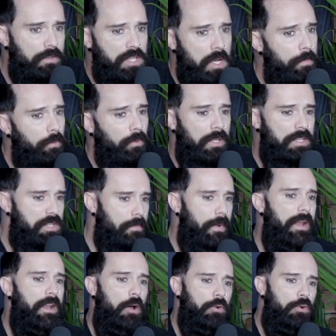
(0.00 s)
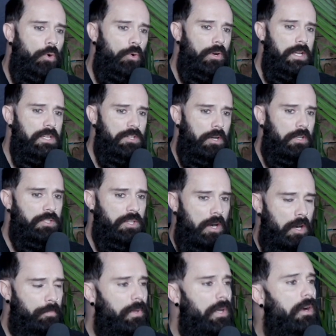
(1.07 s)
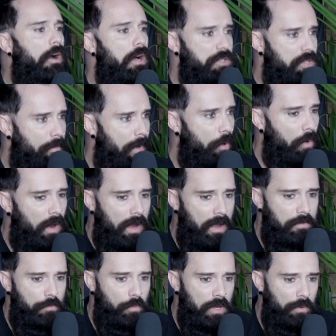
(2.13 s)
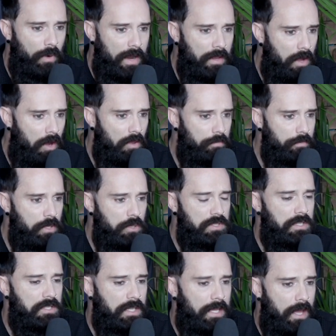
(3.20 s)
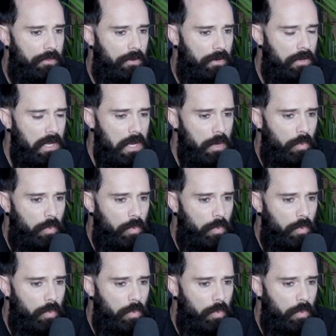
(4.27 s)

Uh, some people listening might know Korey is our guitar player, also my wife. We write all the music together.